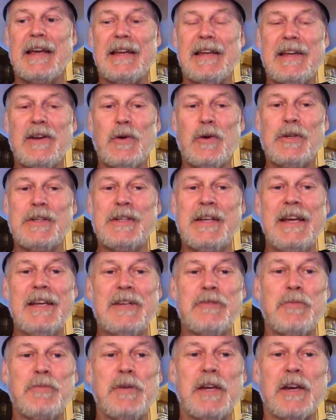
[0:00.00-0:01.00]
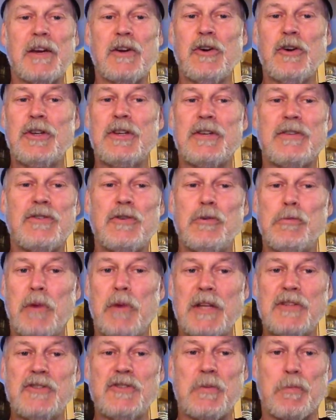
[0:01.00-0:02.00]
and it, you know it takes me a good two
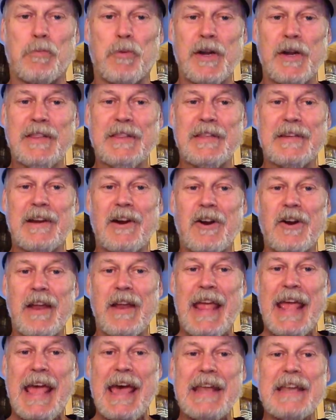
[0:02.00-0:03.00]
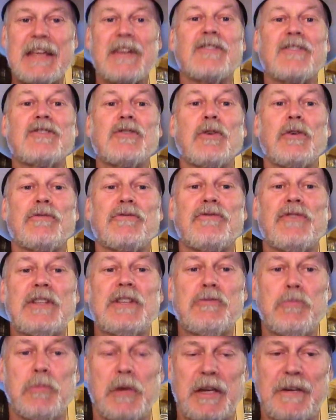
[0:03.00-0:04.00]
months to break the darn hat in so it
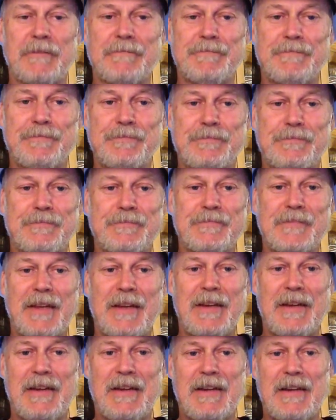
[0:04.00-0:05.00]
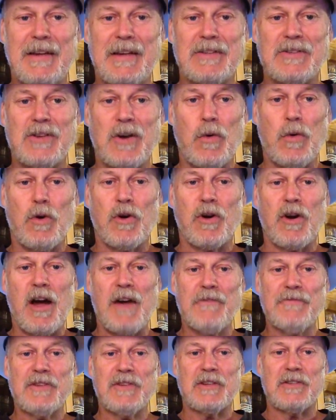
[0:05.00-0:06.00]
fits me so we're
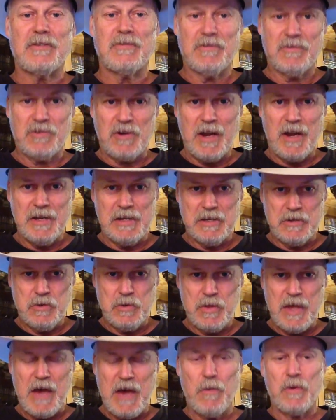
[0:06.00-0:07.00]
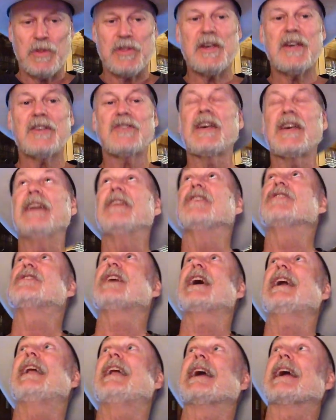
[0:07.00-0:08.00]
off to trying to do that with this i
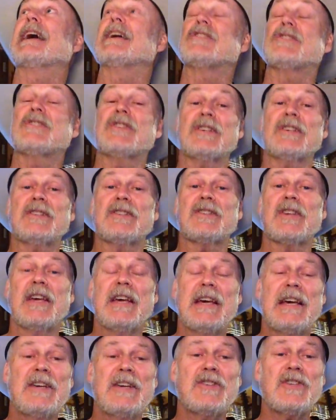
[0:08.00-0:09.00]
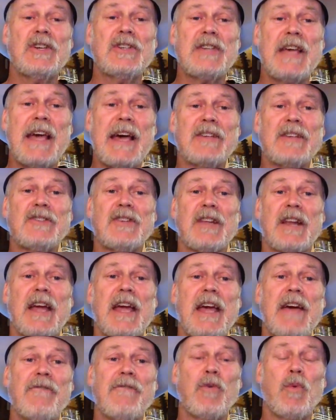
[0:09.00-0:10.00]
decided i got six six hats that
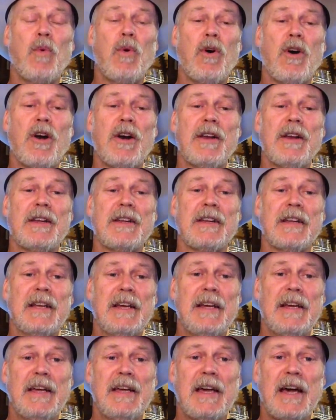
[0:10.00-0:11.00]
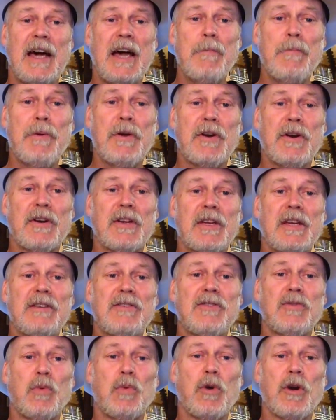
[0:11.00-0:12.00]
I haven't worn, and I better
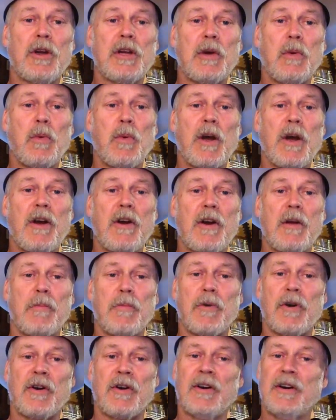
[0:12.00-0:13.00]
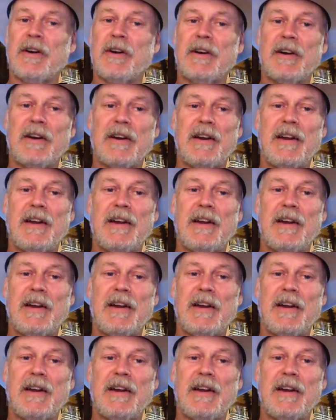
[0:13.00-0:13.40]
get to work at wearing them, or